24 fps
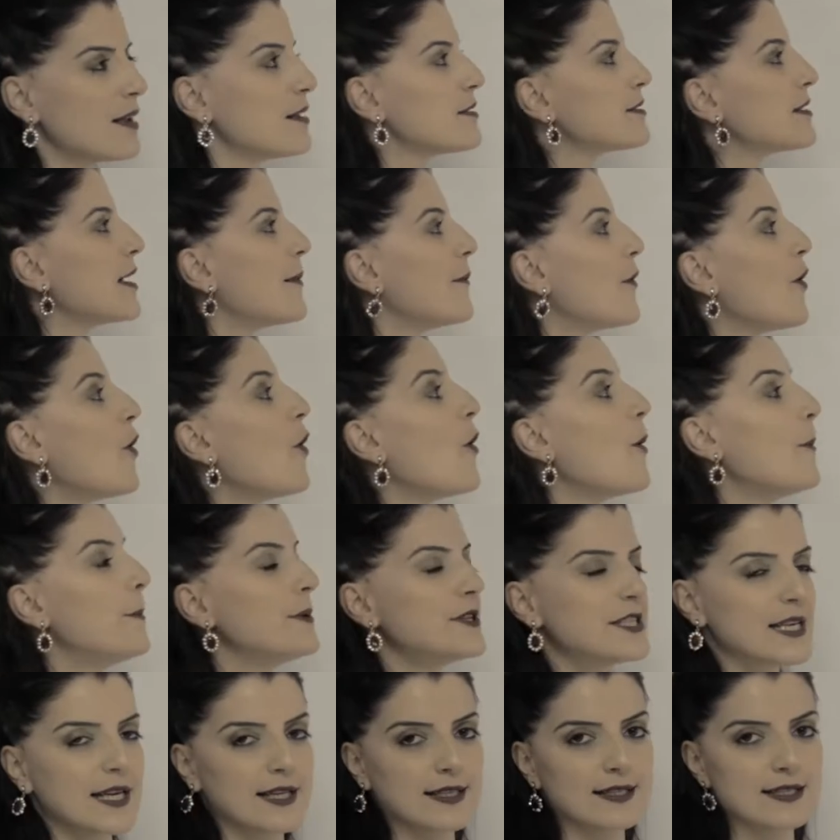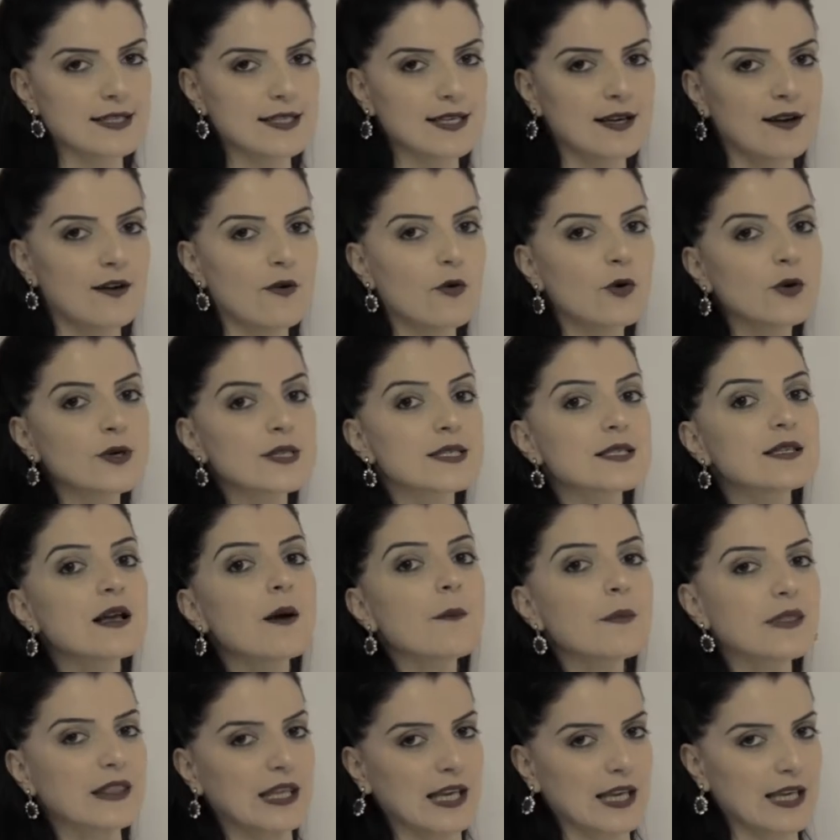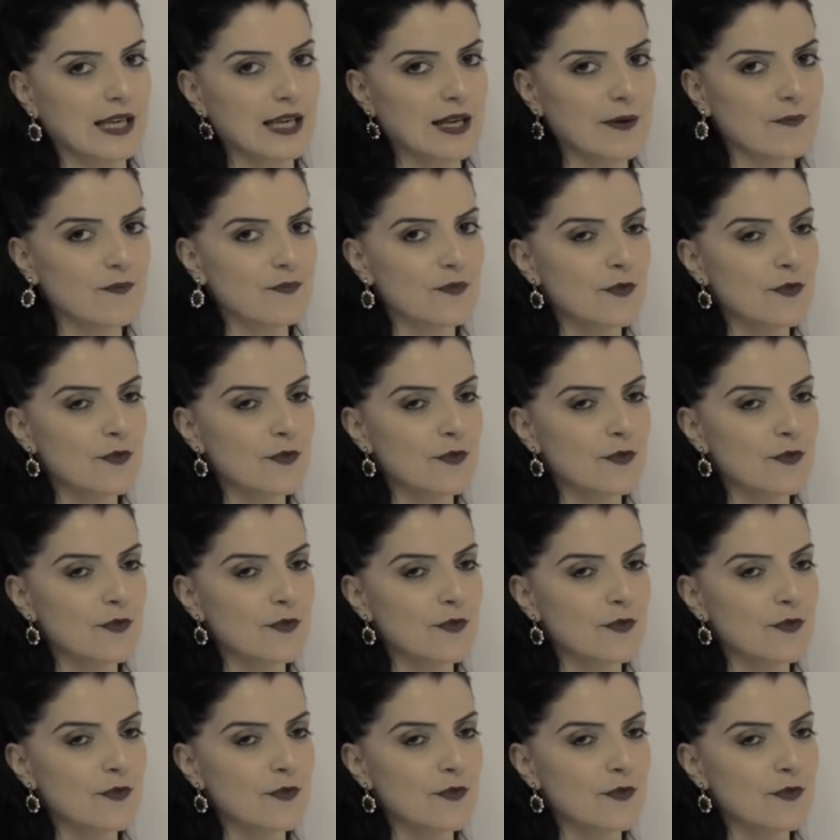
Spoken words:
some object, or something.